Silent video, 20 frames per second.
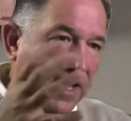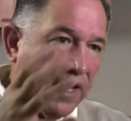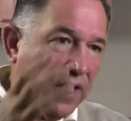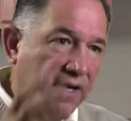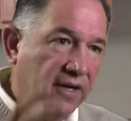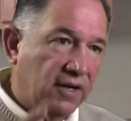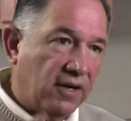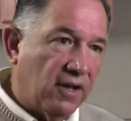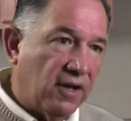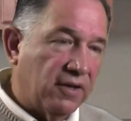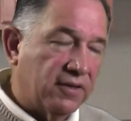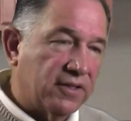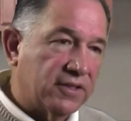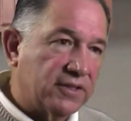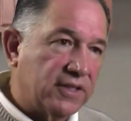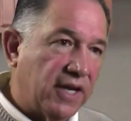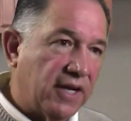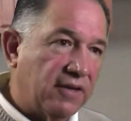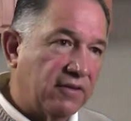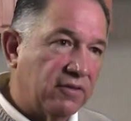and along the
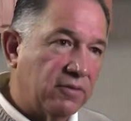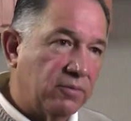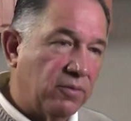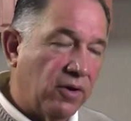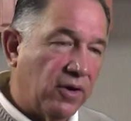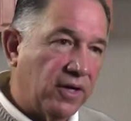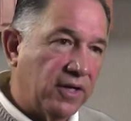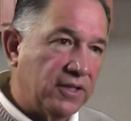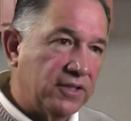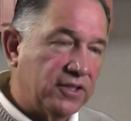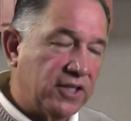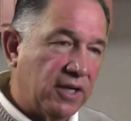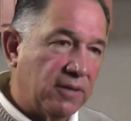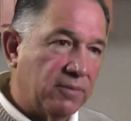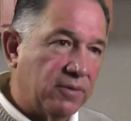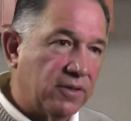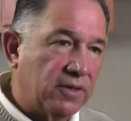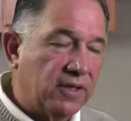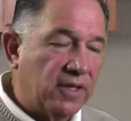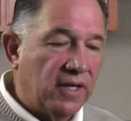side of the boiling
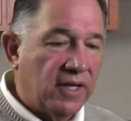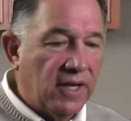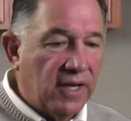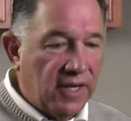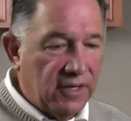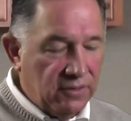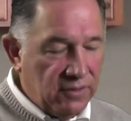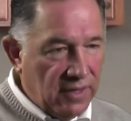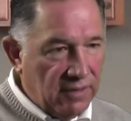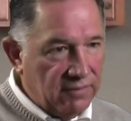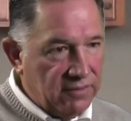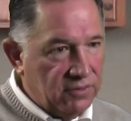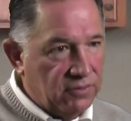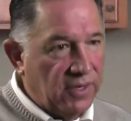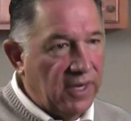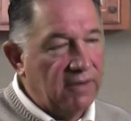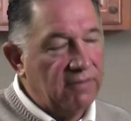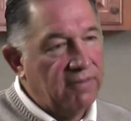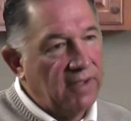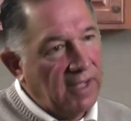chamber and you have a
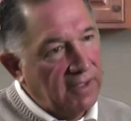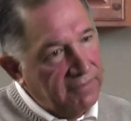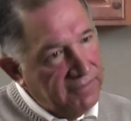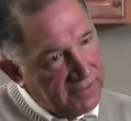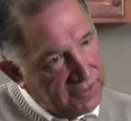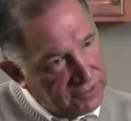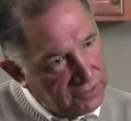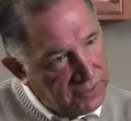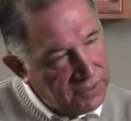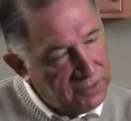drain valve so